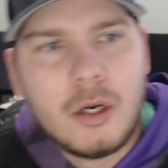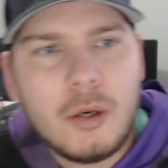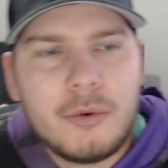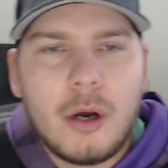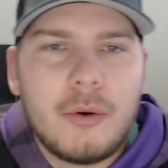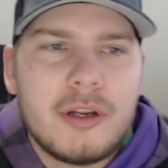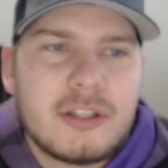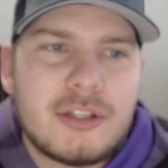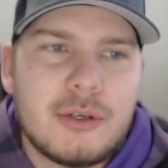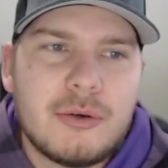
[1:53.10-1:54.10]
we go
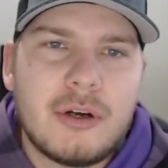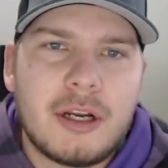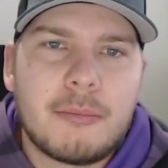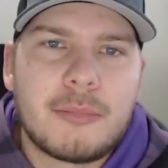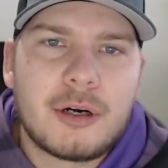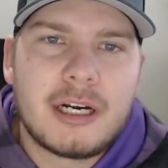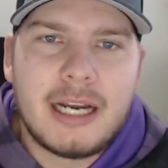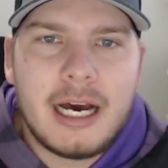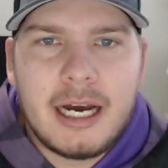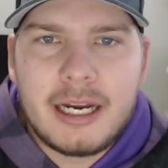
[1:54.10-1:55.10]
into number
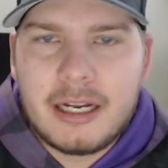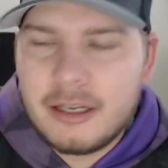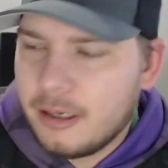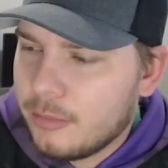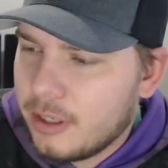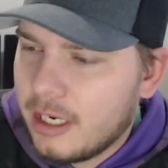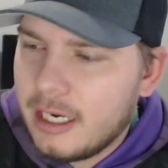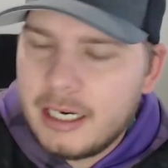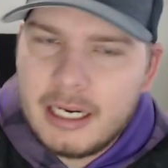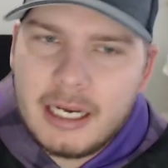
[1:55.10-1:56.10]
nine. At number
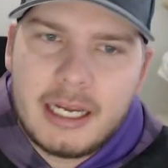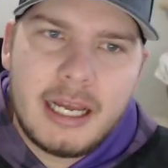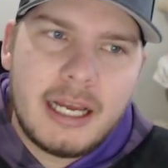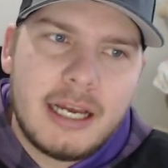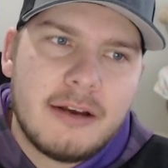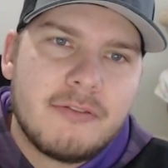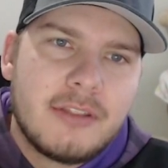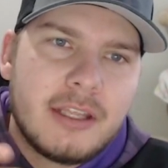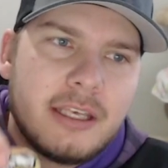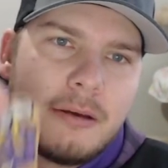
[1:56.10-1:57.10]
nine, I have
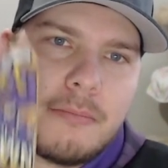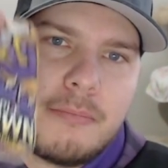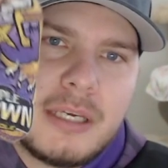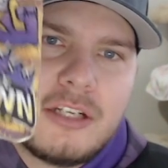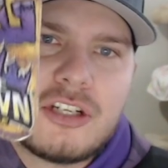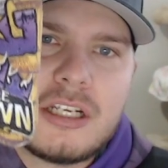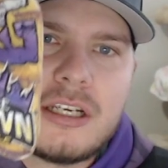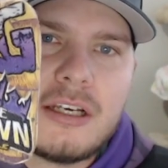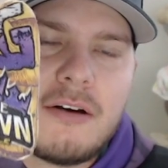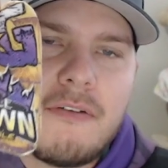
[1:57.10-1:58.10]
the
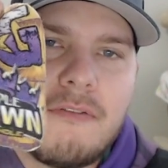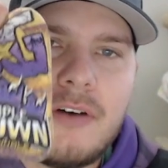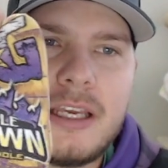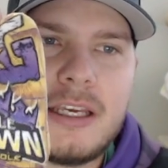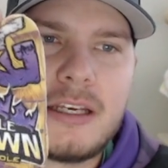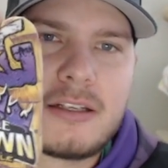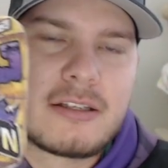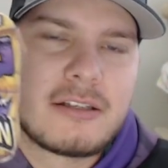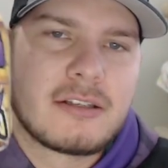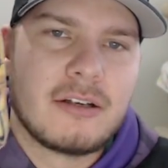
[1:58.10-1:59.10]
BG
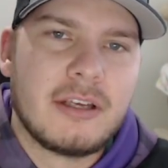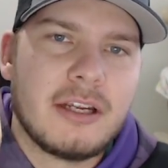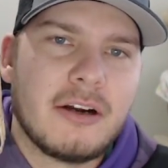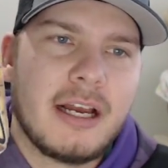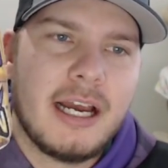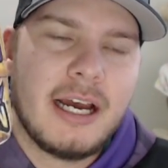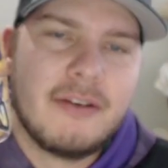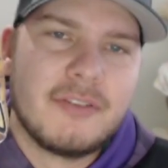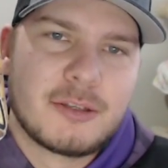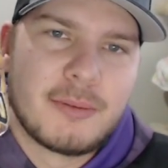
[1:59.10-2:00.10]
Vikings. So here I
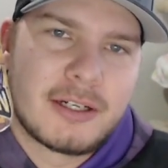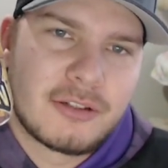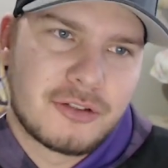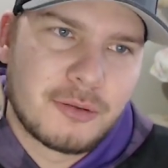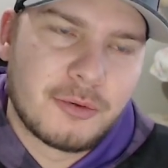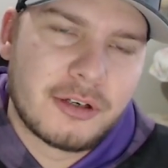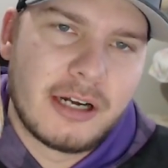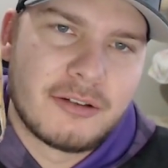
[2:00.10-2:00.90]
have the special Triple Crown